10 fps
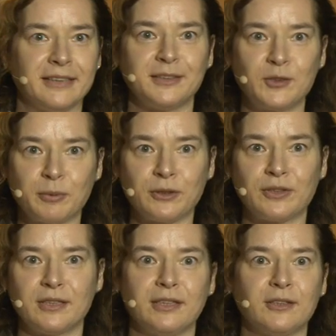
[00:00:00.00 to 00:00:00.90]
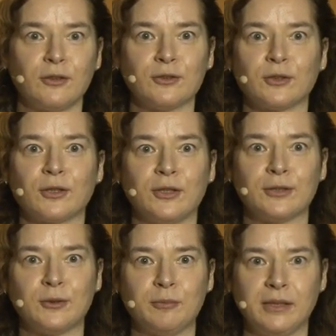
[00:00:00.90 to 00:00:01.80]
that this person is also
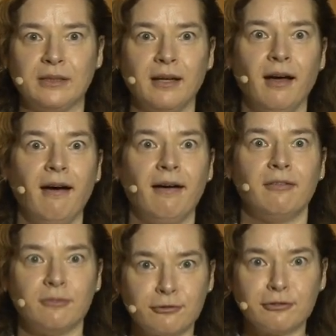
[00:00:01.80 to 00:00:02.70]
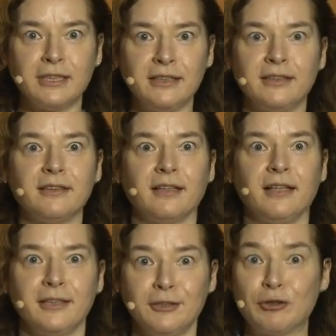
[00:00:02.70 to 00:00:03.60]
going to be really
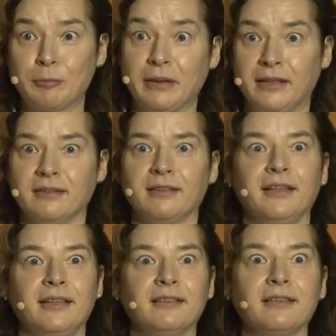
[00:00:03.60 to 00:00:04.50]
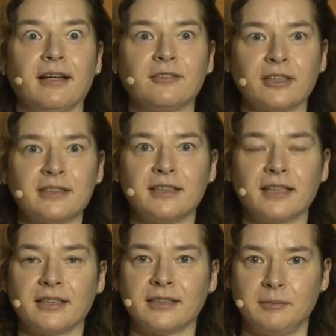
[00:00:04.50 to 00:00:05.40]
a linchpin in
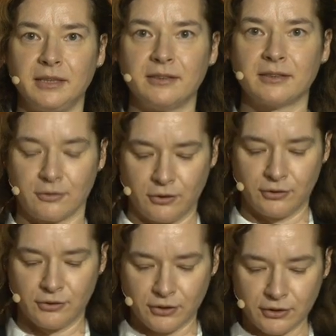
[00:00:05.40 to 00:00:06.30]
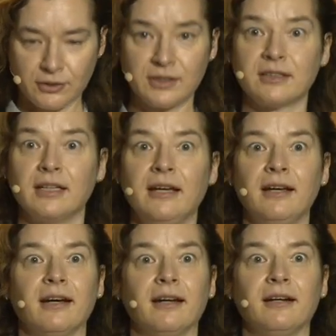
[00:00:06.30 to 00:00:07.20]
addressing SMEs' concerns
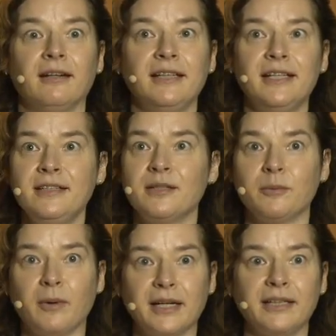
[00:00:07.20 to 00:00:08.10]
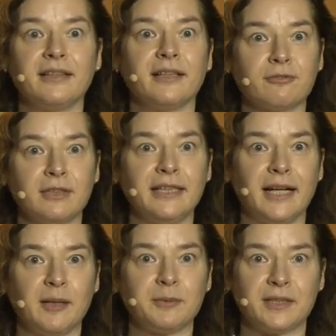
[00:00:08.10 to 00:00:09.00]
in a way that really
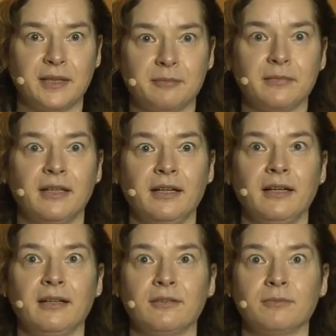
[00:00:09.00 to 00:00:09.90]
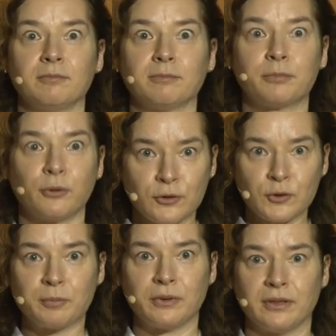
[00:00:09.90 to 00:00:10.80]
helps them
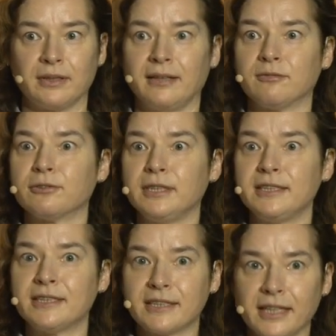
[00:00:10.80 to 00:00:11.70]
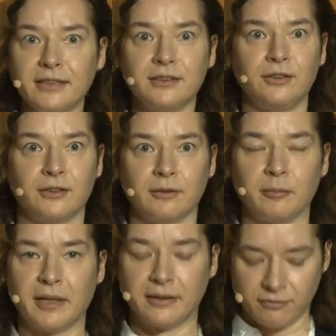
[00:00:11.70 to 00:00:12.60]
prosper and really stay in
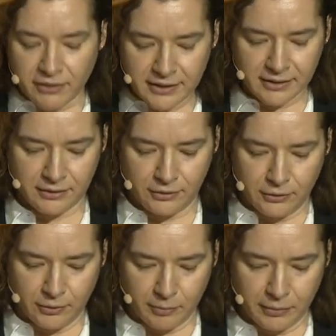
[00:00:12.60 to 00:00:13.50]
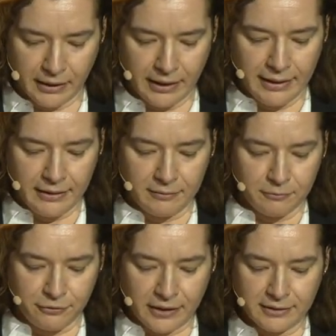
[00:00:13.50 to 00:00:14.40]
Europe and invest in Europe.
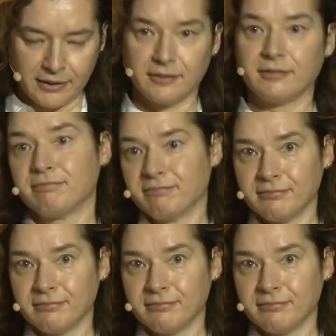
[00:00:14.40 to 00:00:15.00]
Funding